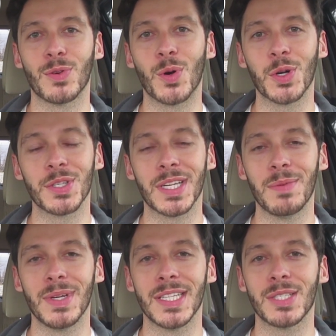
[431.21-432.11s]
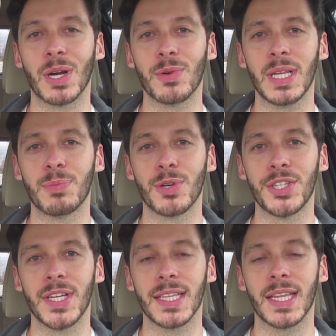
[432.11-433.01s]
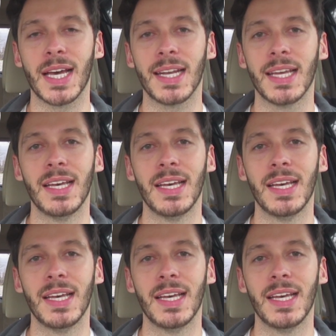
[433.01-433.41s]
orders come in, so I really appreciate that.